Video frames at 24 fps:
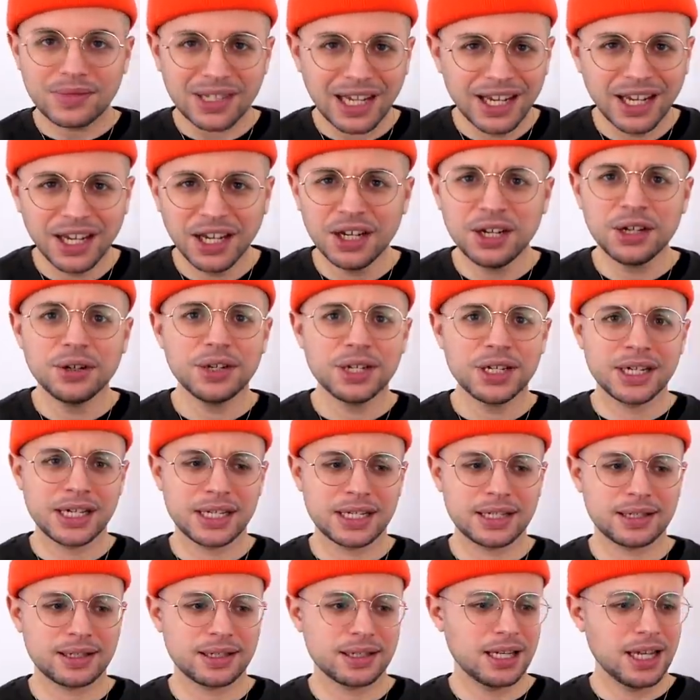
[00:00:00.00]
here it
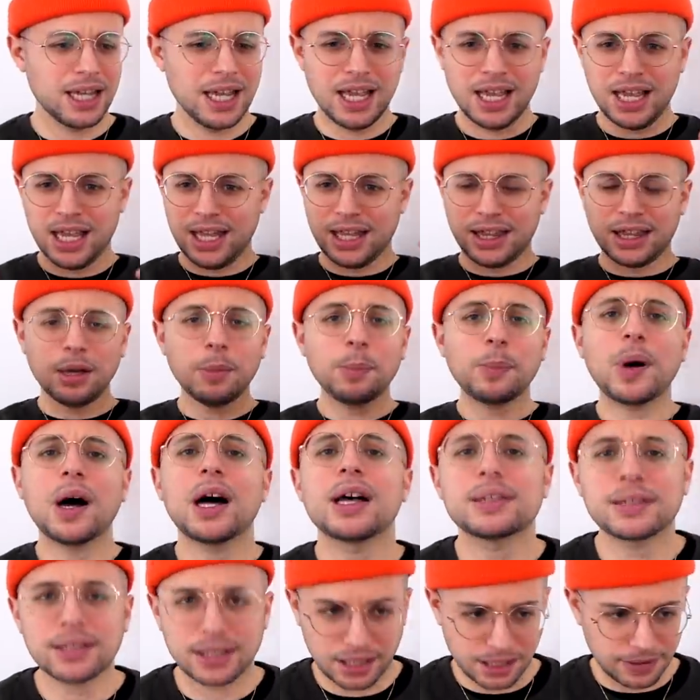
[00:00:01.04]
is. The
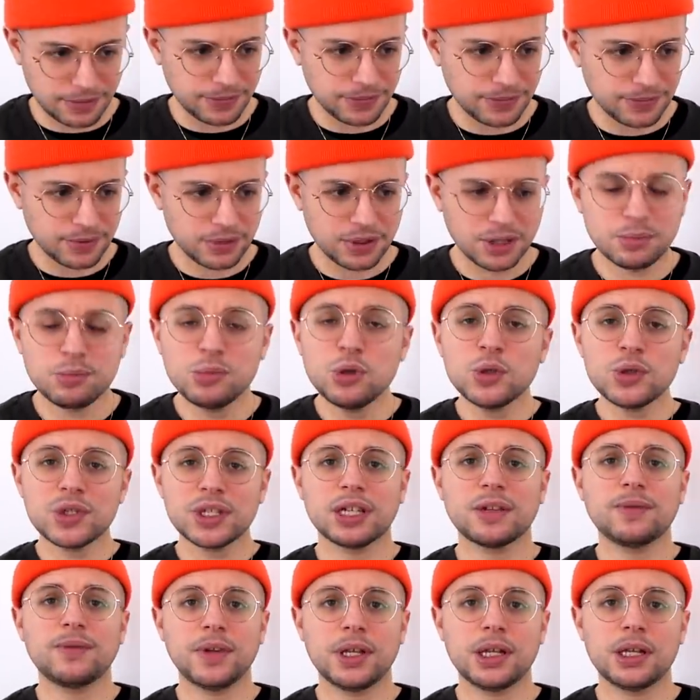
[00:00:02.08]
positive. The
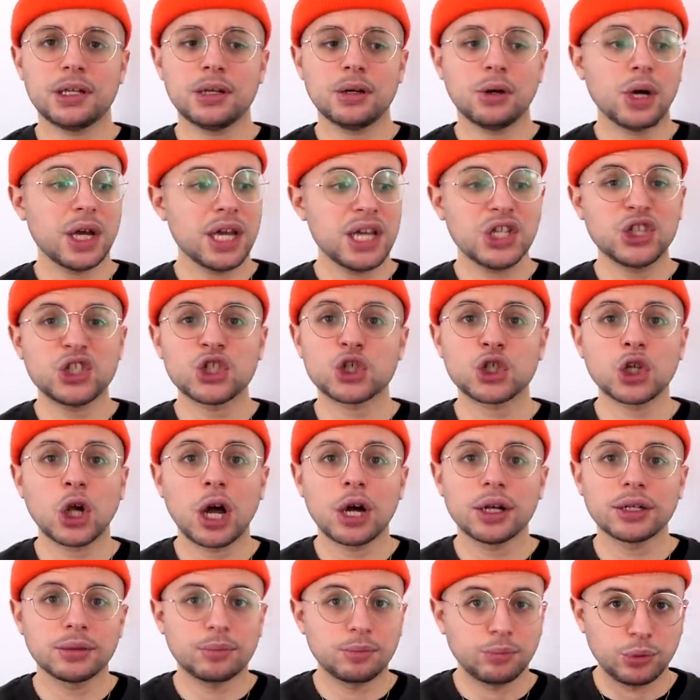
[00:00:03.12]
music video is
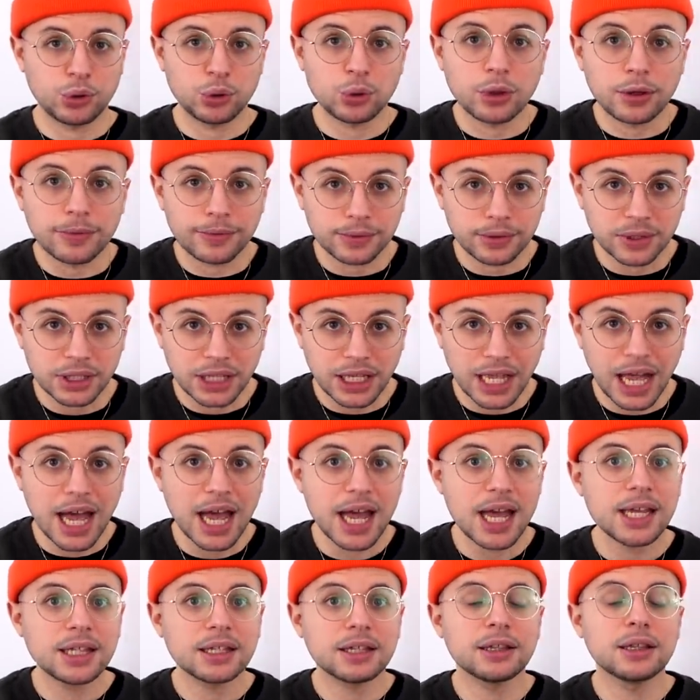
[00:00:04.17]
shot beautifully.
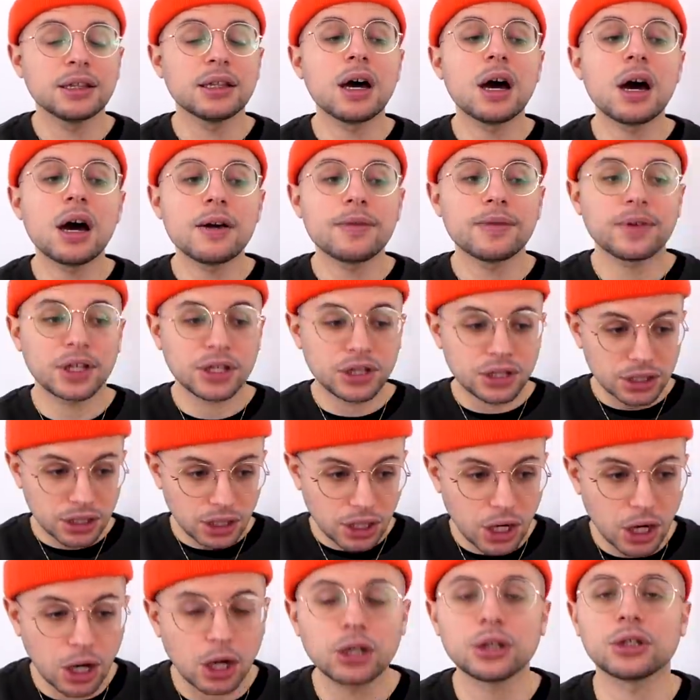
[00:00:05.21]
I love the
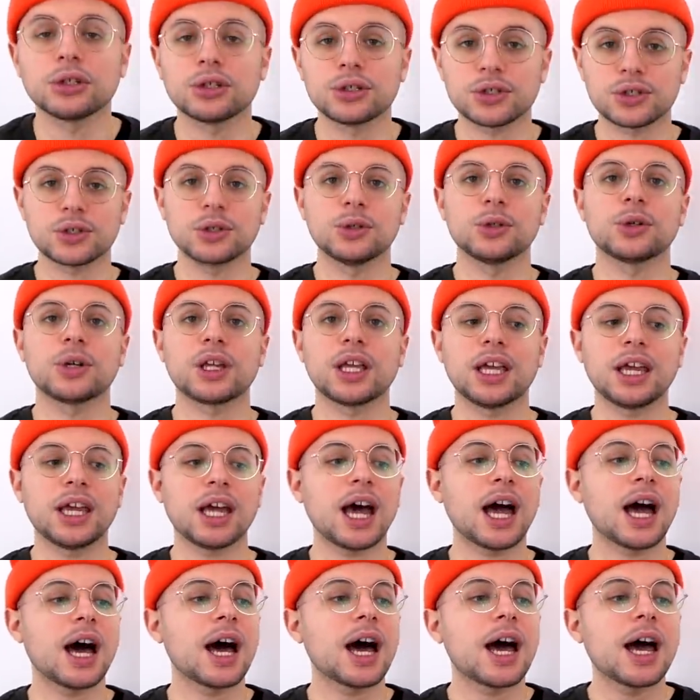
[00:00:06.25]
colors, okay?
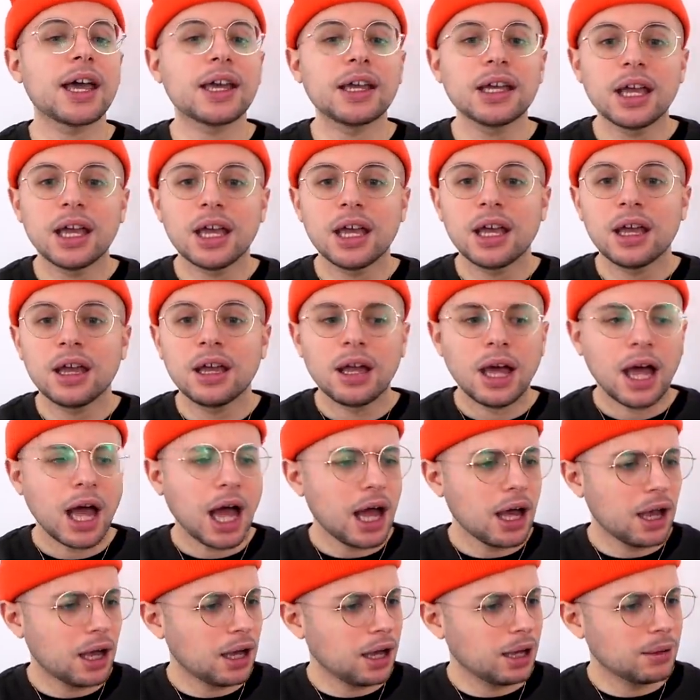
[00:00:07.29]

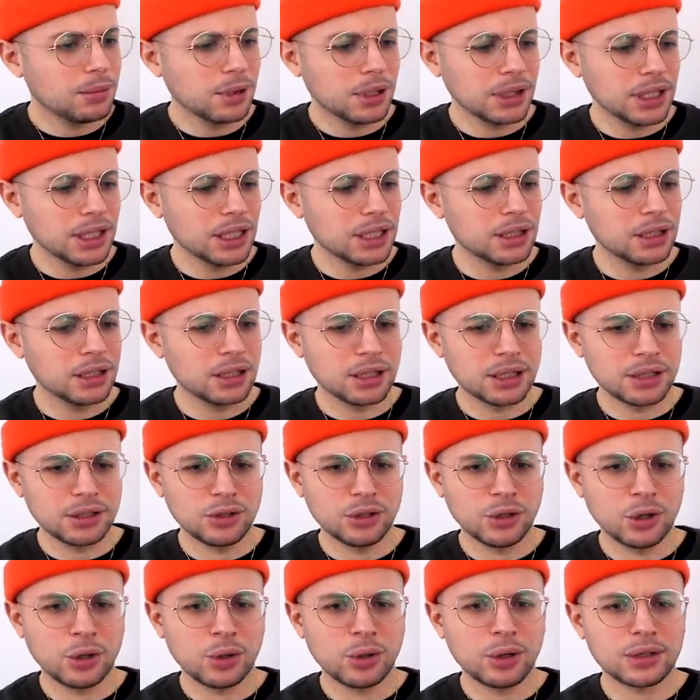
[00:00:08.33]
I'm a little, you
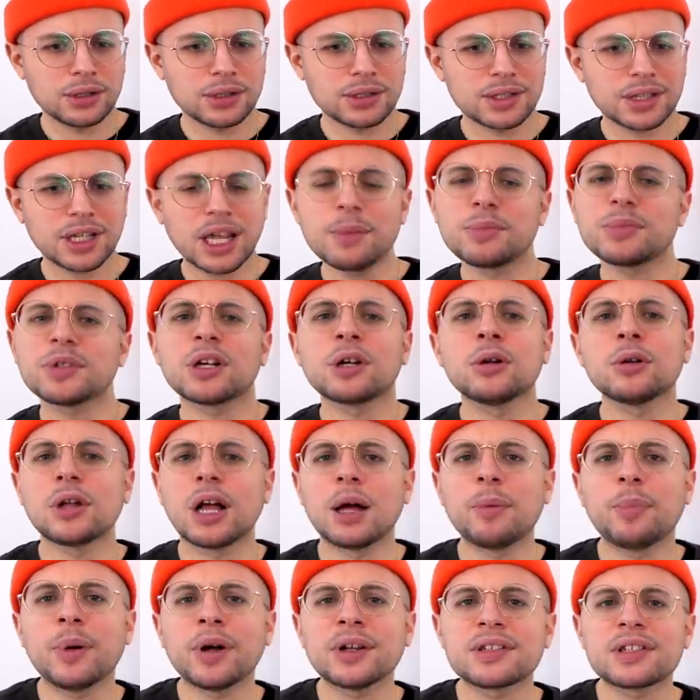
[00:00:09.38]
know, skeptical
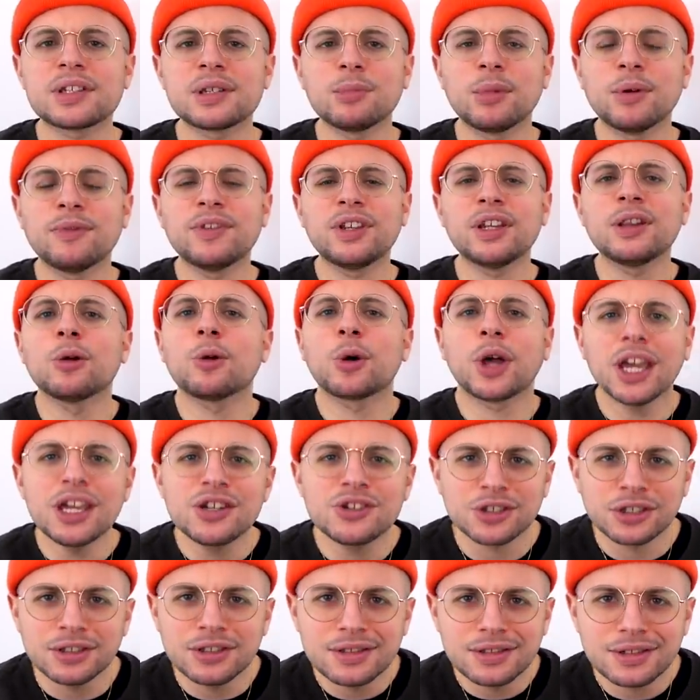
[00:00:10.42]
about some of the
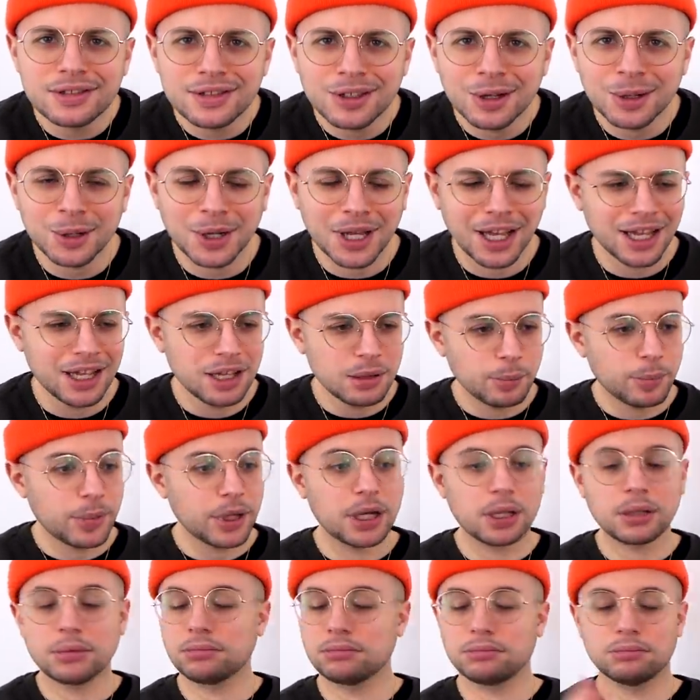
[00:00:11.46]
locations, okay?
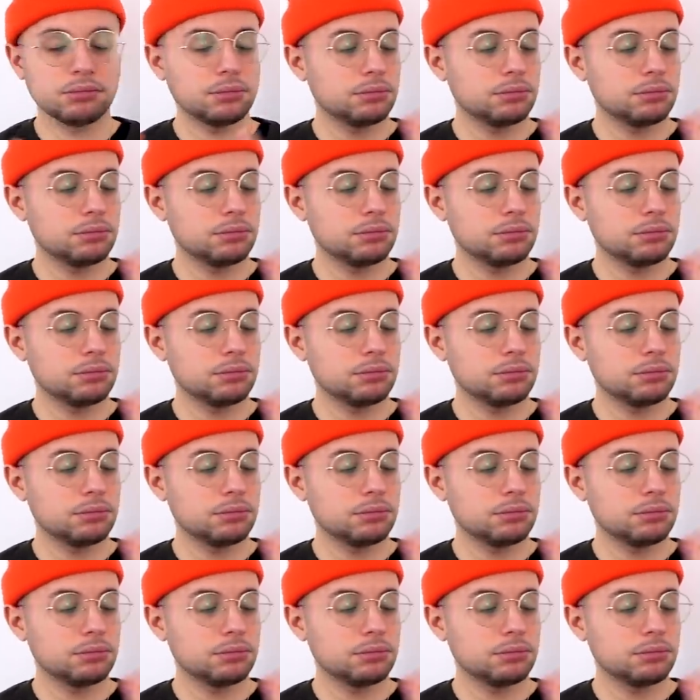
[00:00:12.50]
But